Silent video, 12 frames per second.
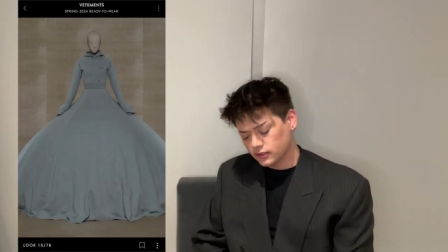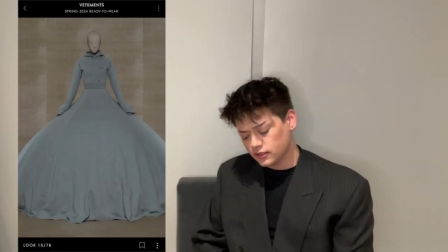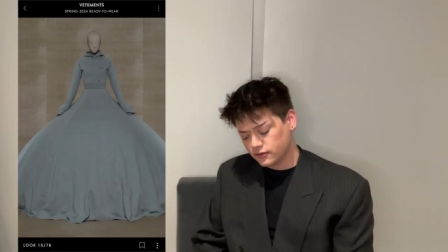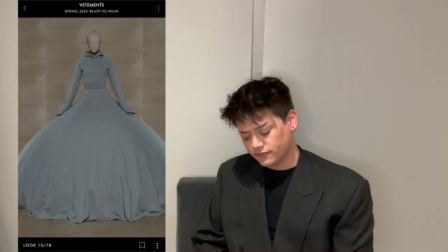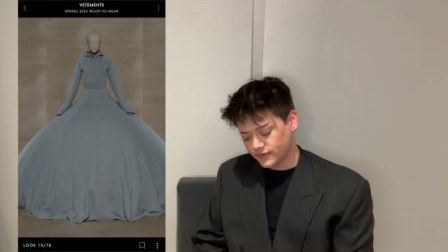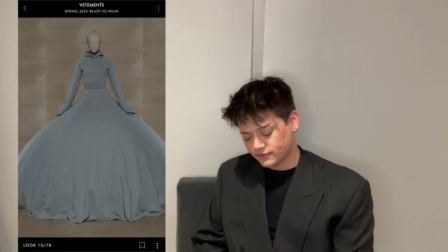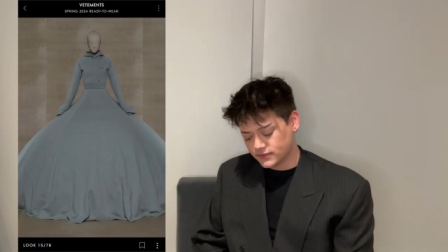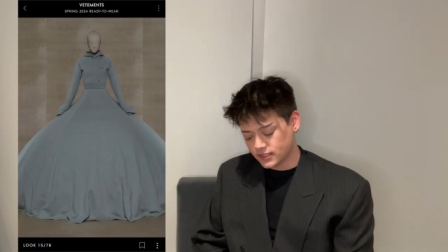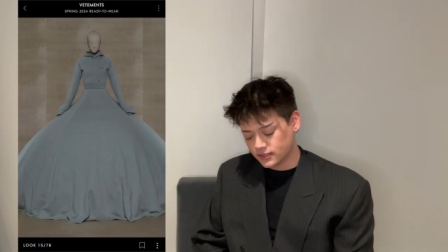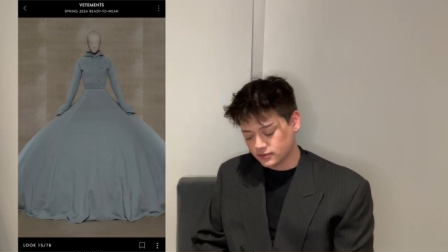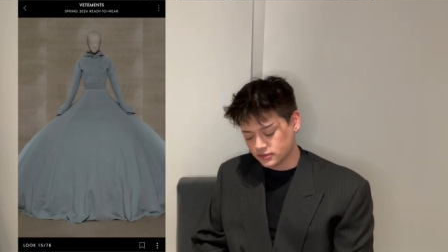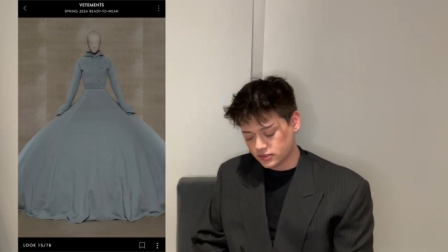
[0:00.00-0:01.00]
Look
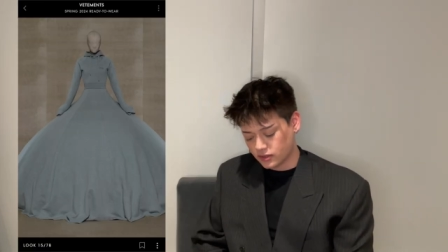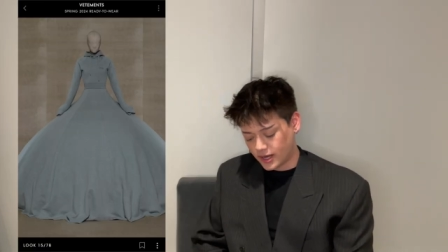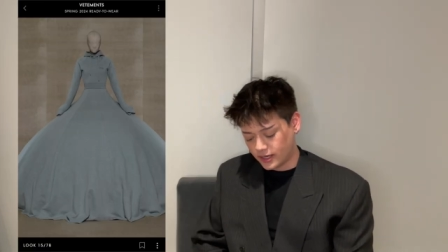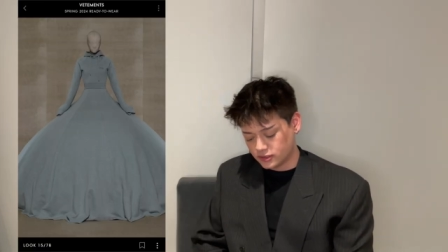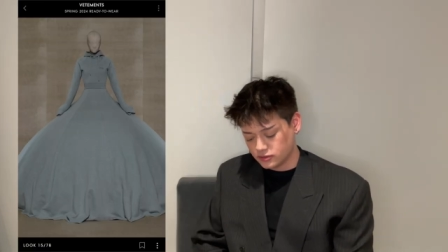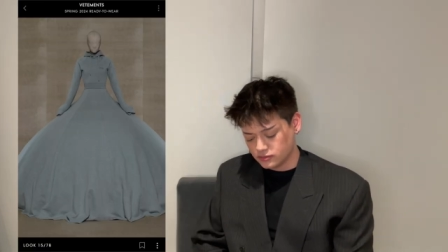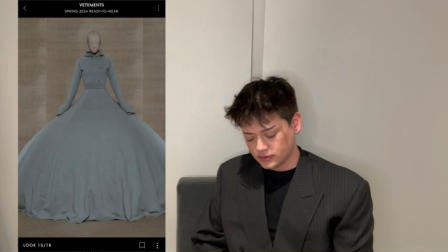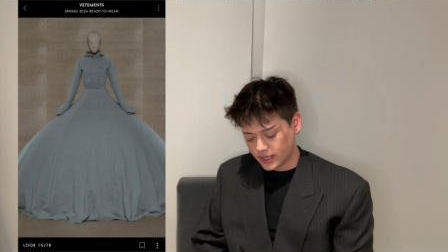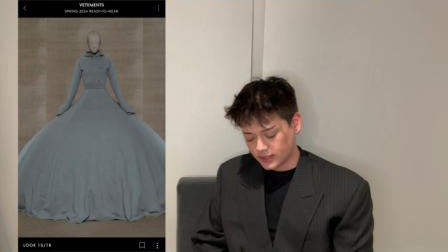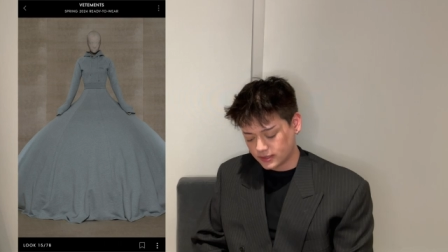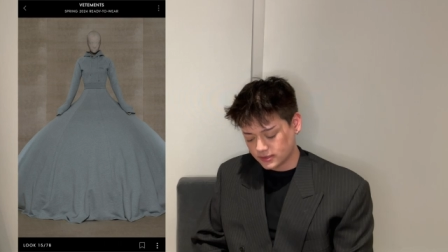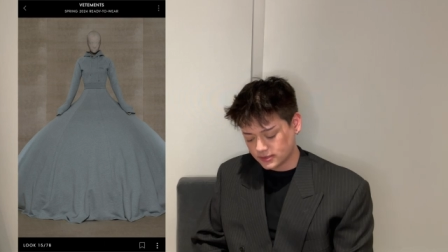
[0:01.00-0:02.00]
fifteen, so I do
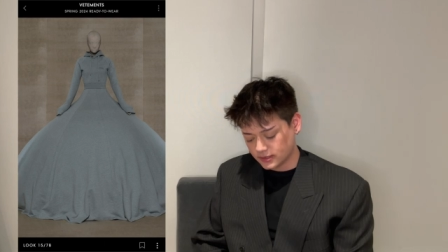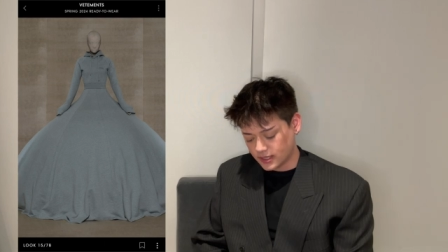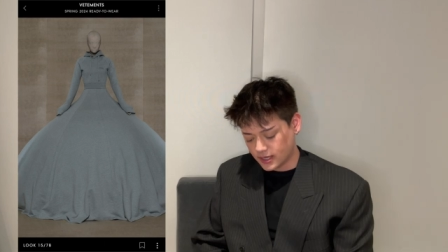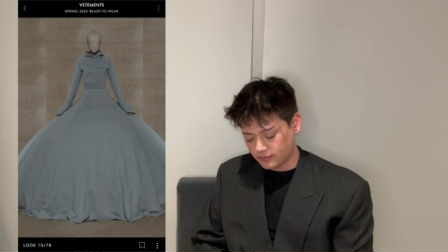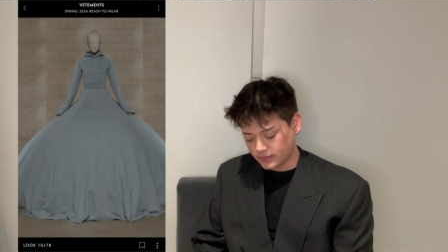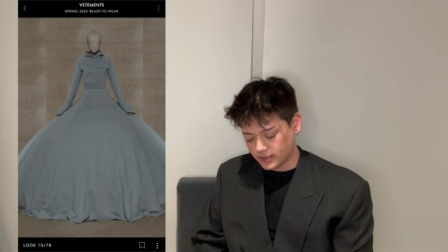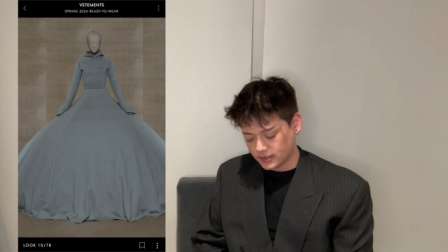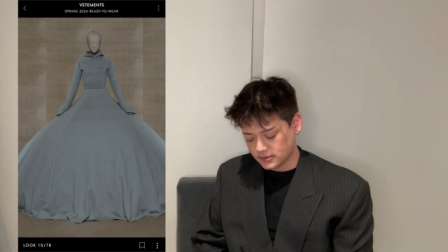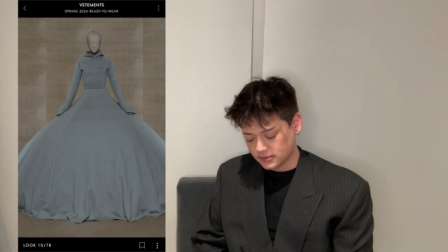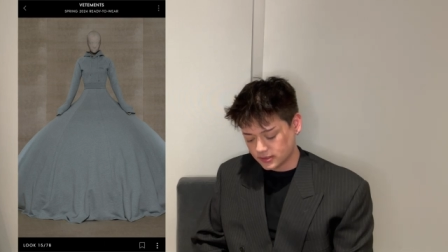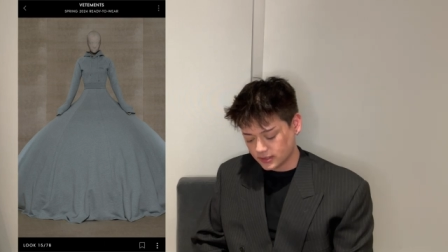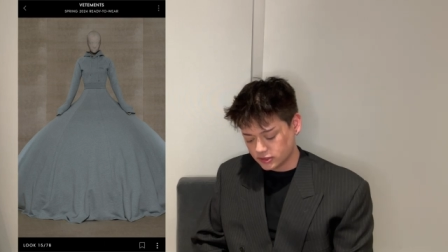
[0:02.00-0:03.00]
like this a lot
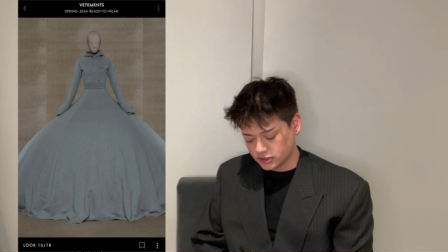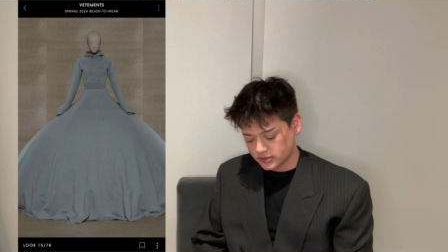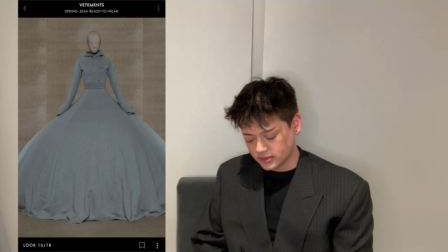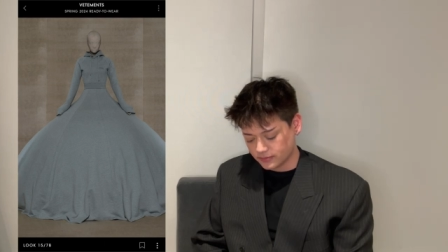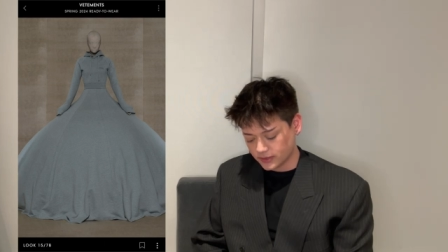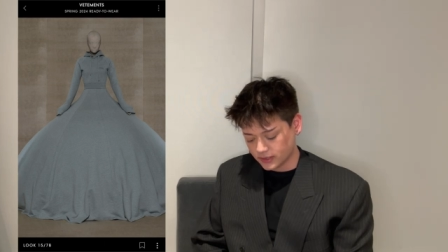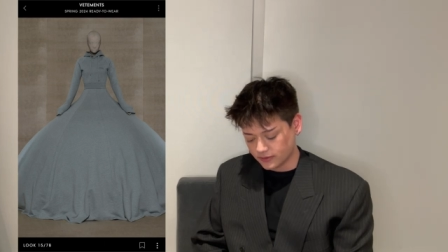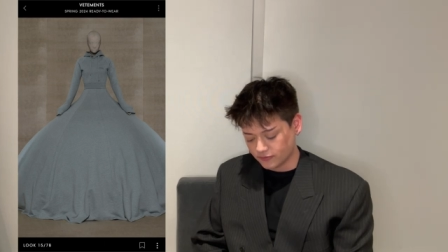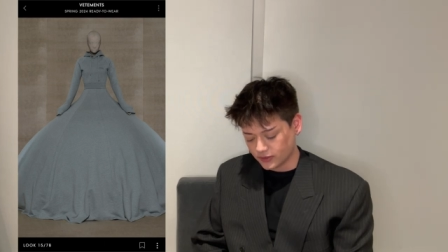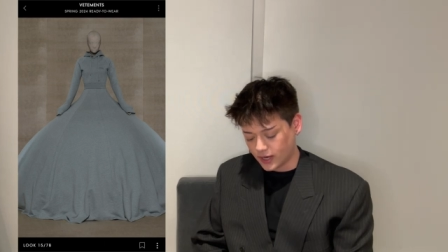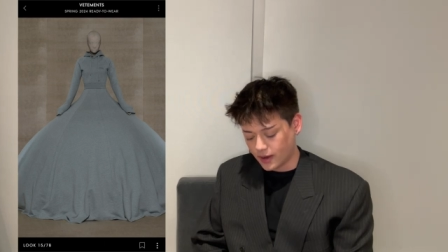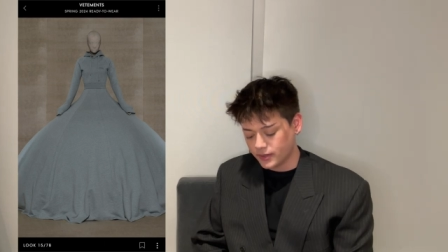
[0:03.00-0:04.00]
because it's just something
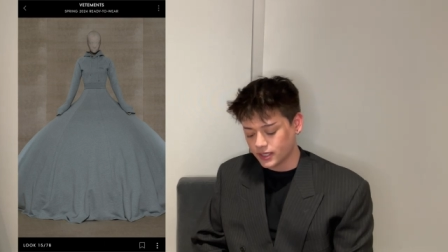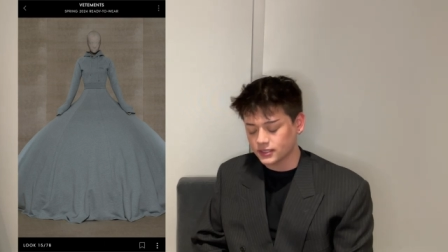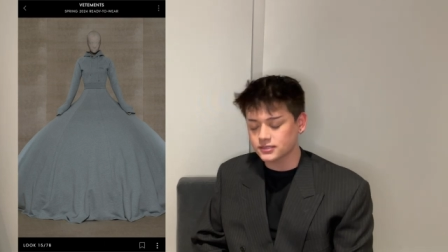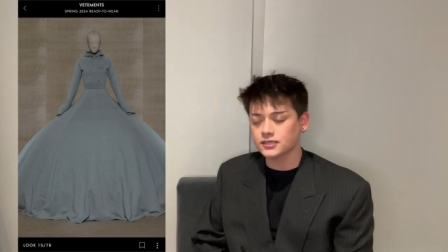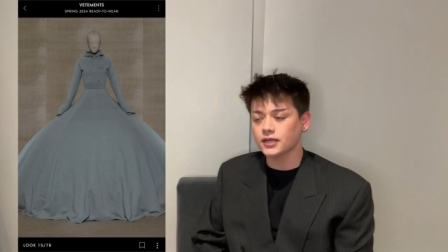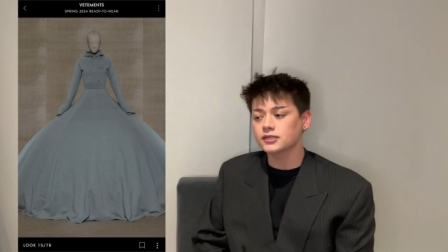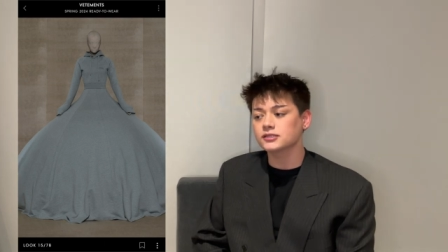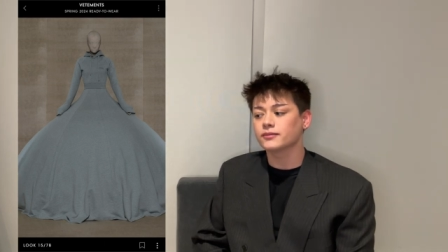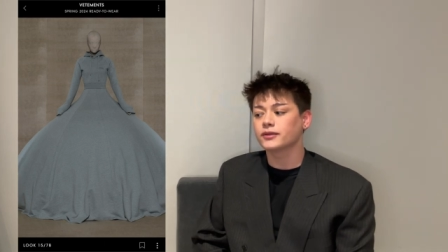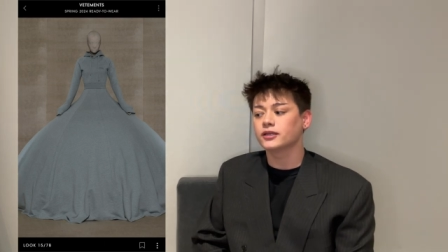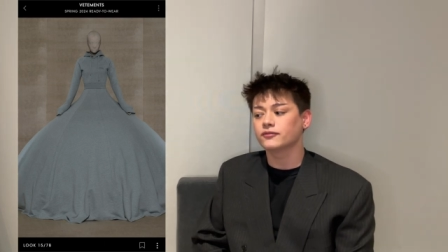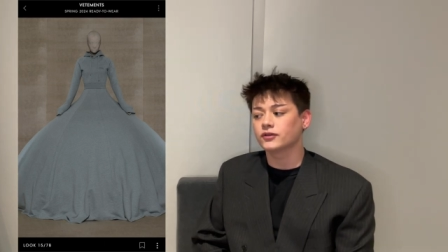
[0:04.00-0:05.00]
different. I mean, it's not
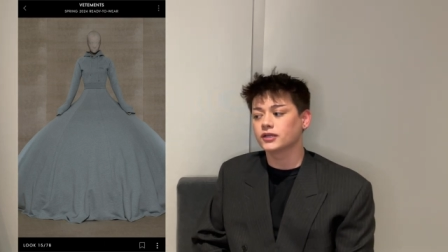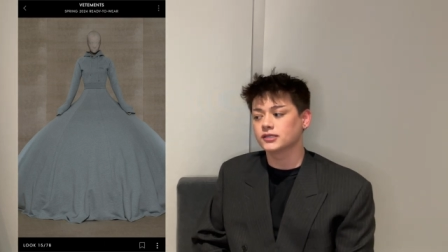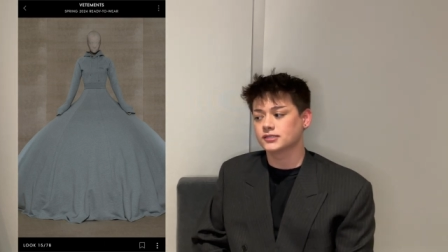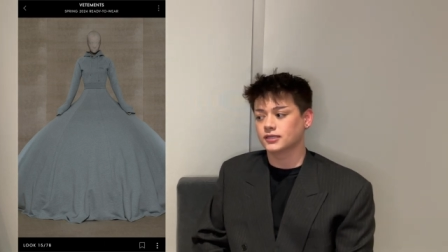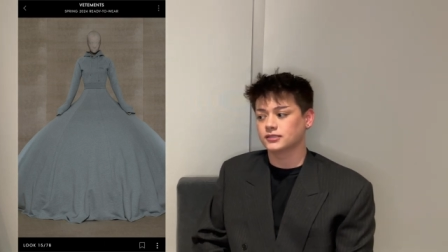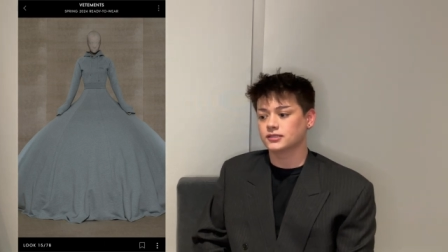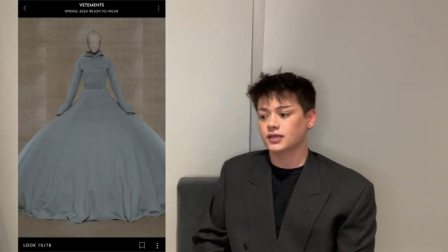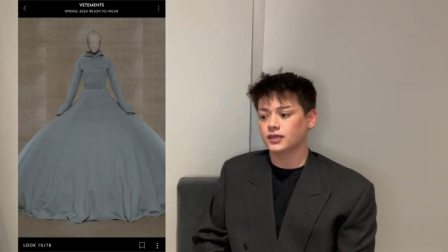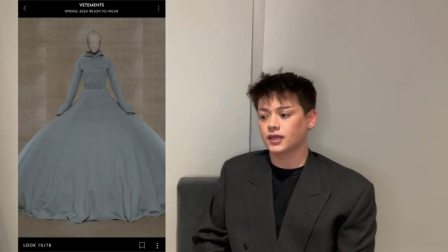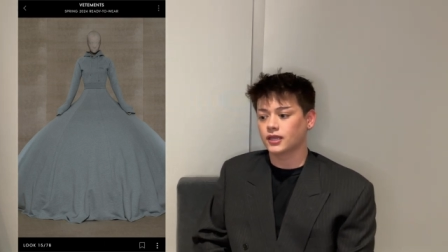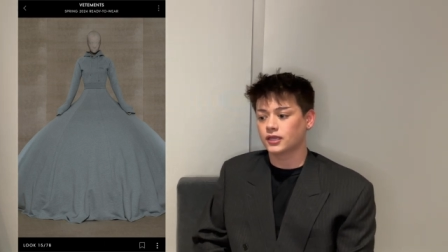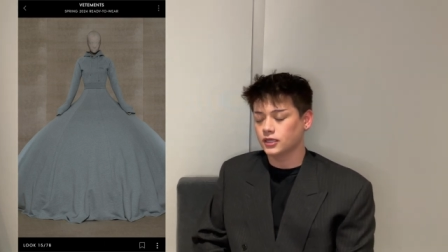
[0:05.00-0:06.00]
something different in a sense that
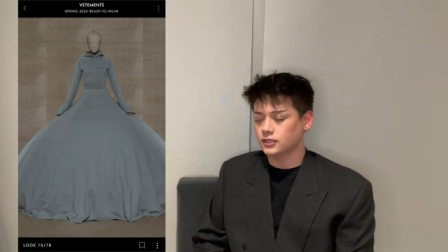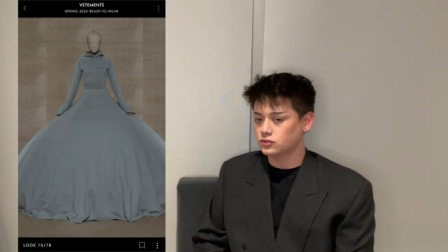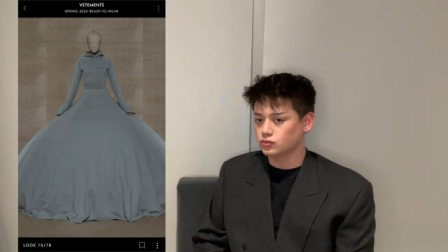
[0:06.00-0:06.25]
like, it's